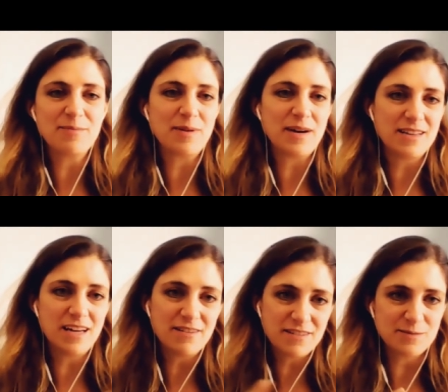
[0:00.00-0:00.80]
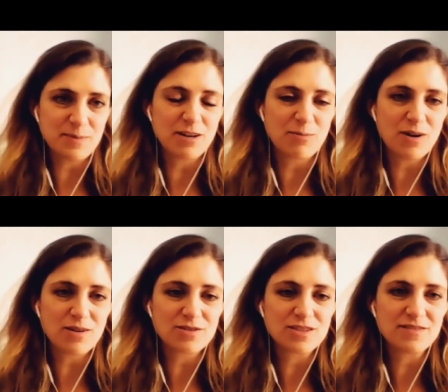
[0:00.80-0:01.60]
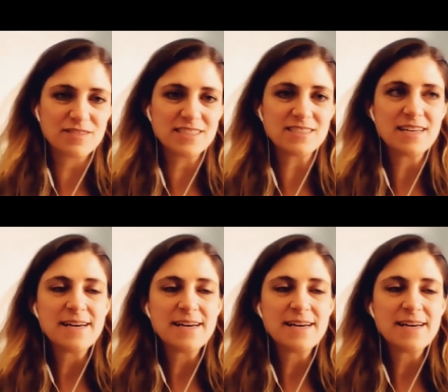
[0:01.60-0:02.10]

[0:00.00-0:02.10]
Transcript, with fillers: by a lot of these bigger, broader services,